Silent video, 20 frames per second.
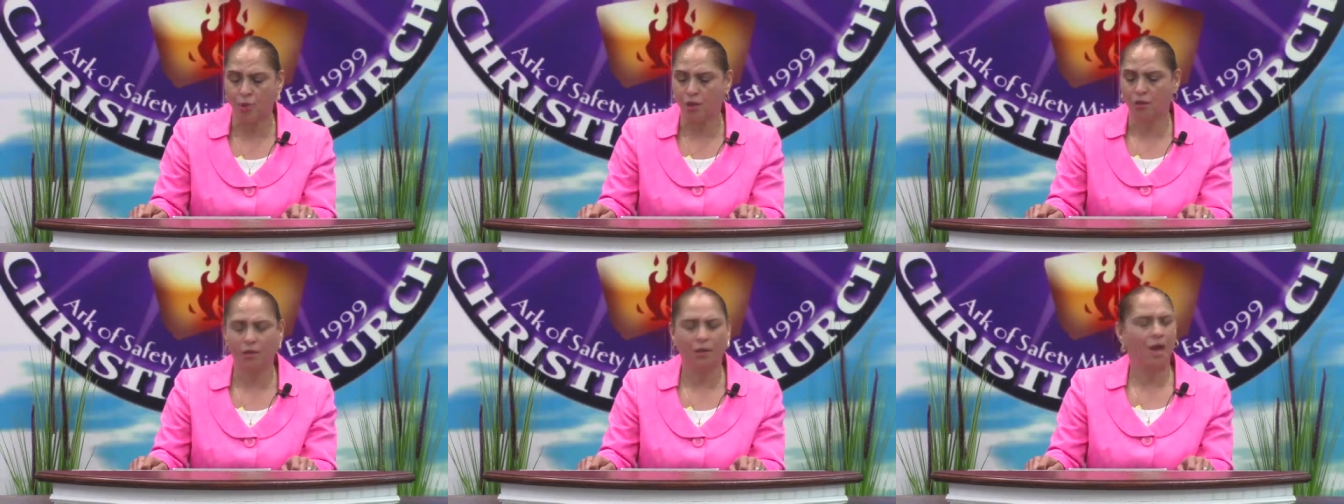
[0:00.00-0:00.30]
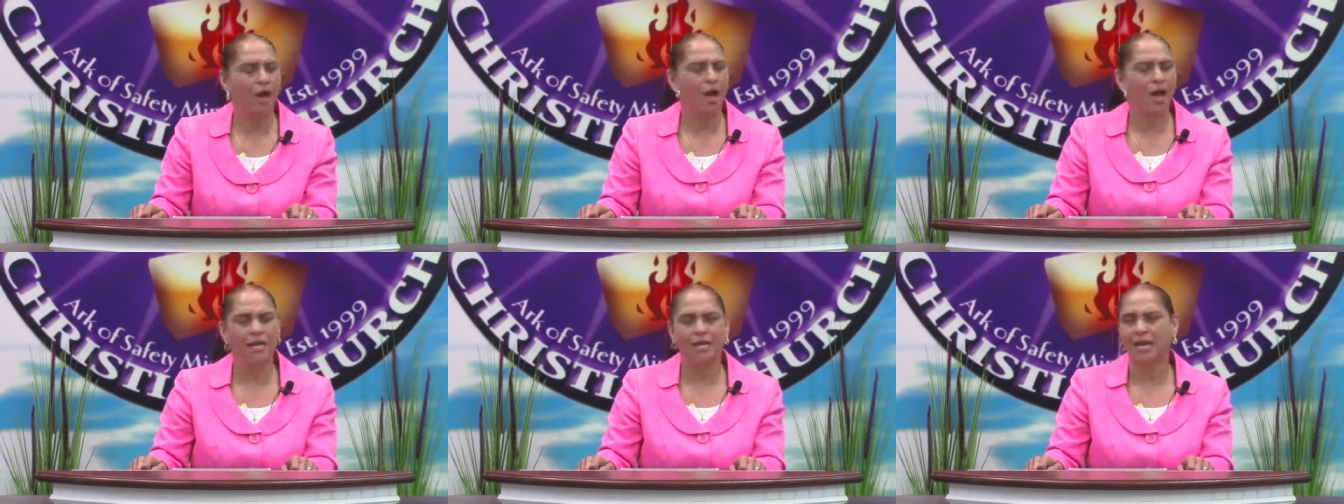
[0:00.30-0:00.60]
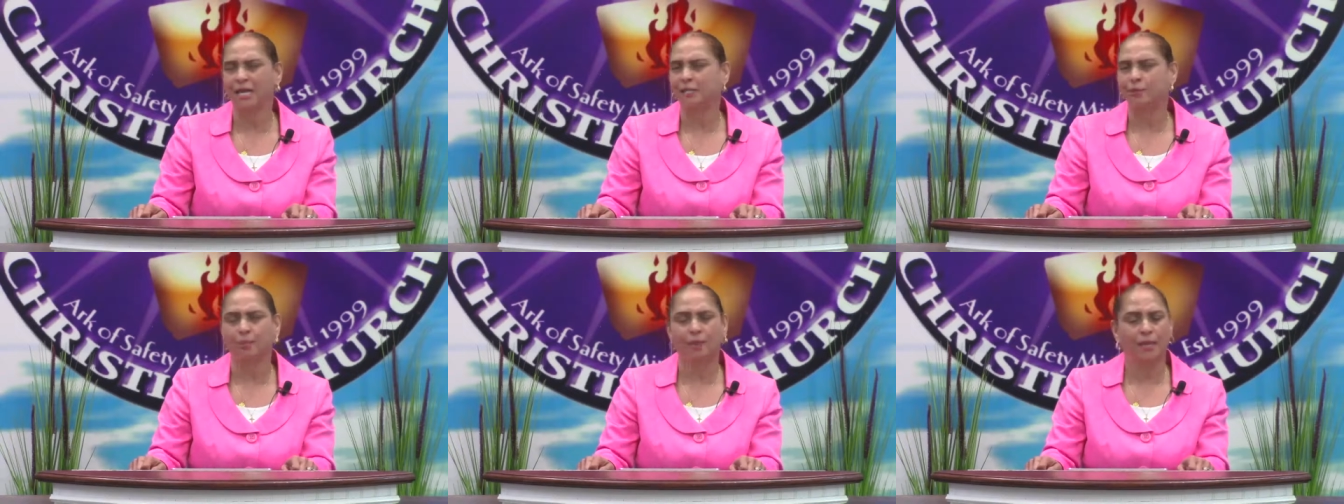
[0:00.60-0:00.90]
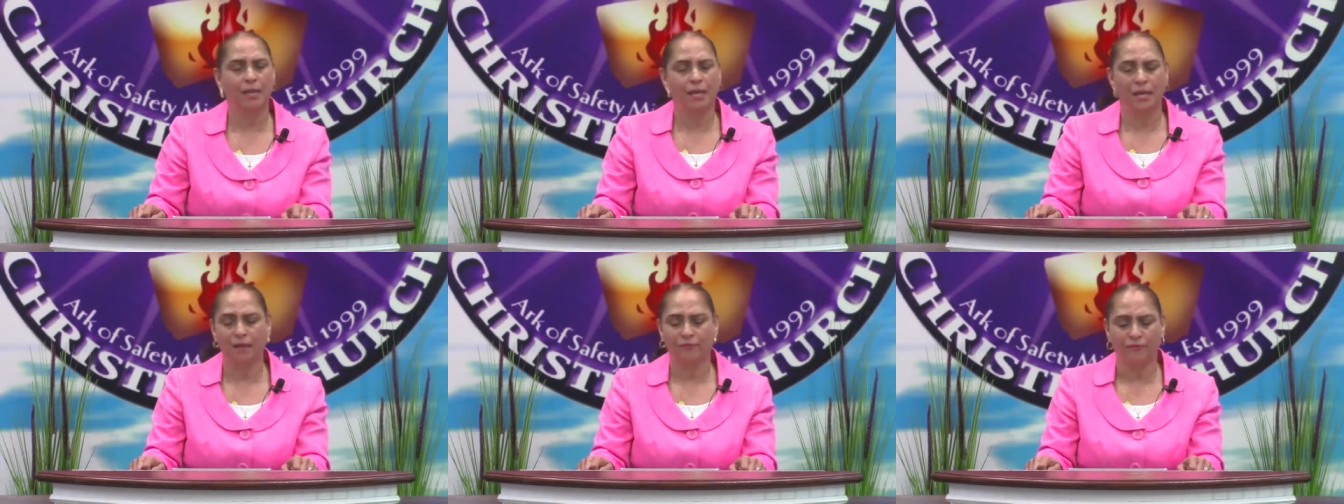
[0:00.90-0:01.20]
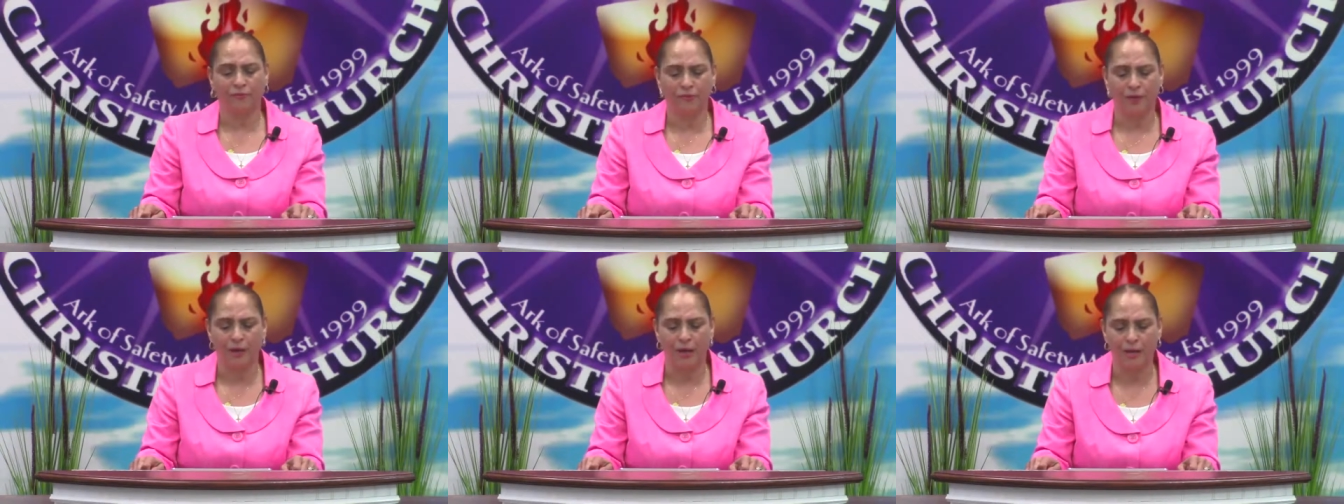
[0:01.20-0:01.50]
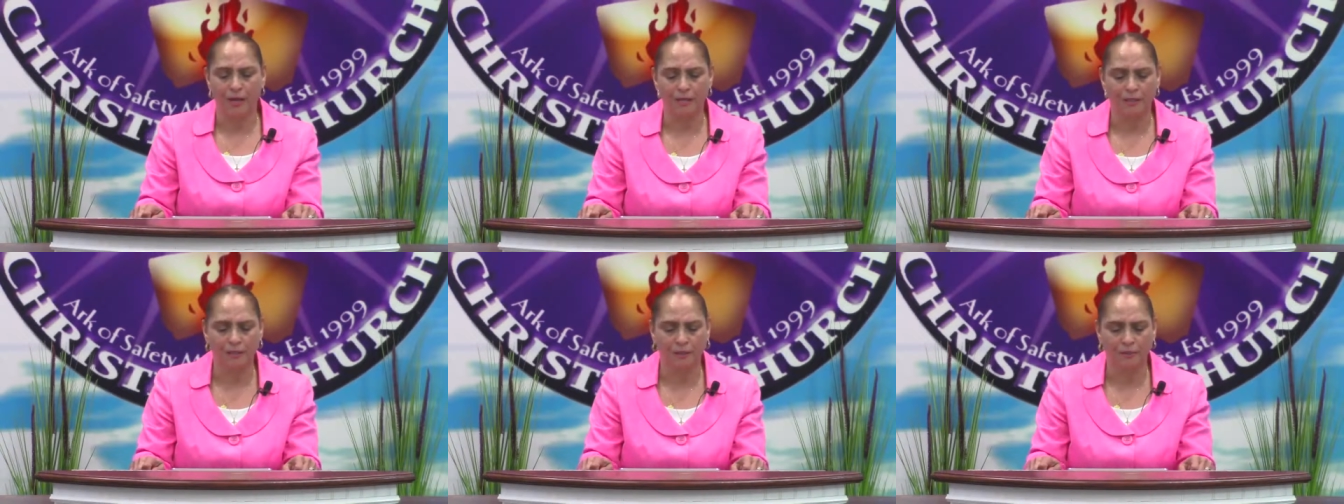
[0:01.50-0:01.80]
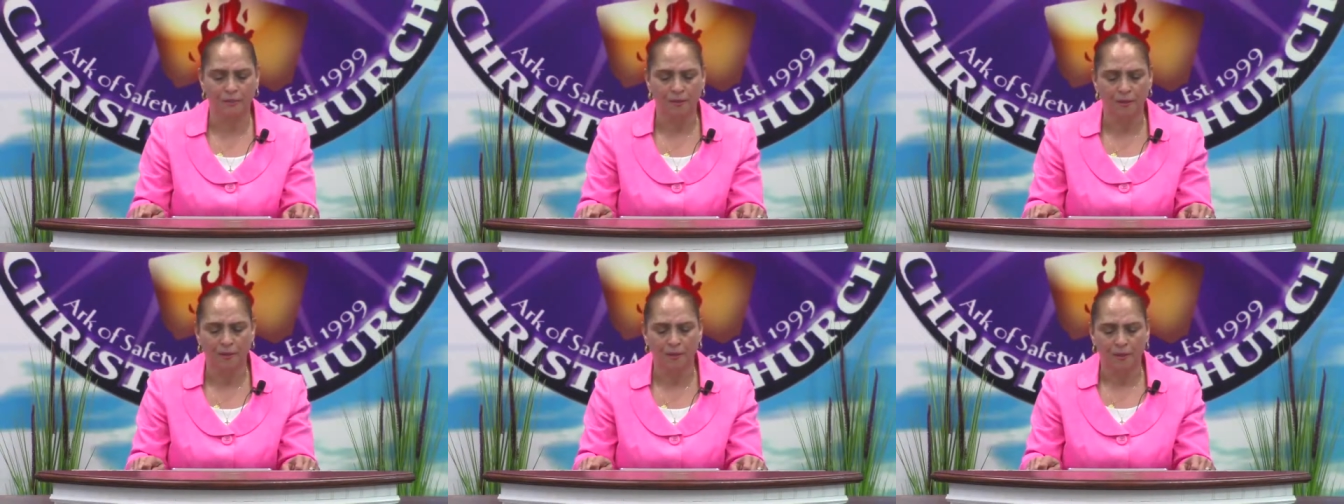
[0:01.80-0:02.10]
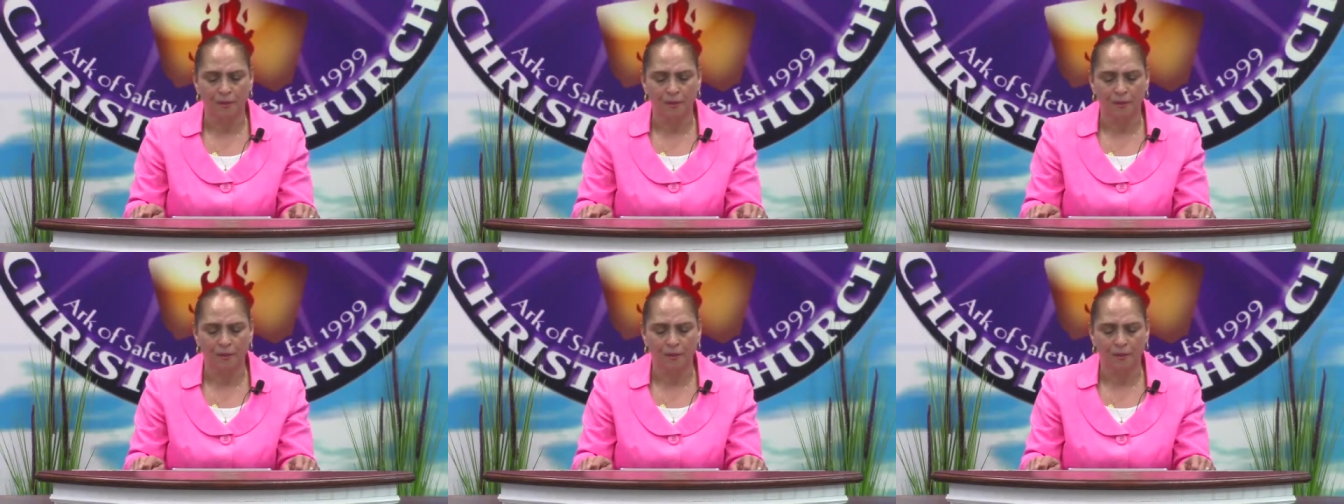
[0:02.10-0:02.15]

what God has planned for us,